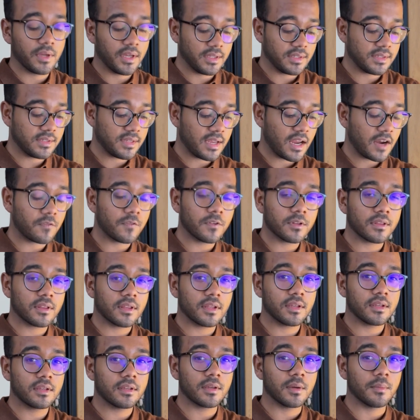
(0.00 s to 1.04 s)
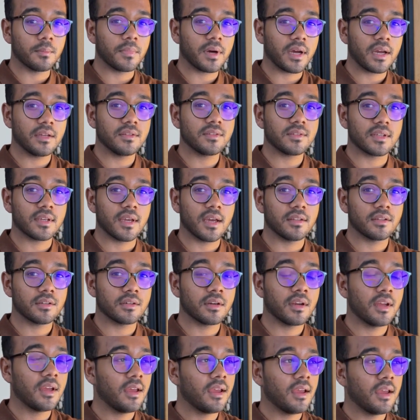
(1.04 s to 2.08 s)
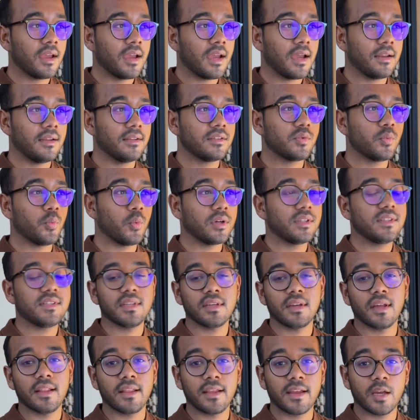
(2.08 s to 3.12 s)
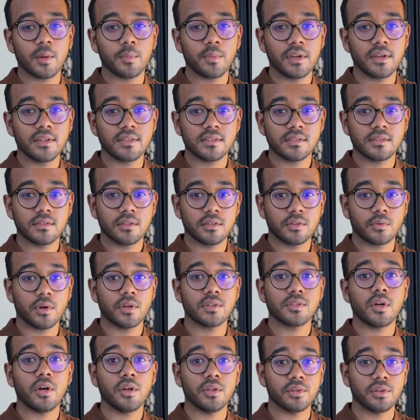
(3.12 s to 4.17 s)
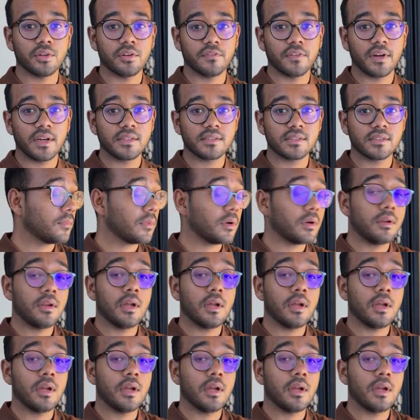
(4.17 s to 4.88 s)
It's everything combined together and it's one single app and it's across all your devices.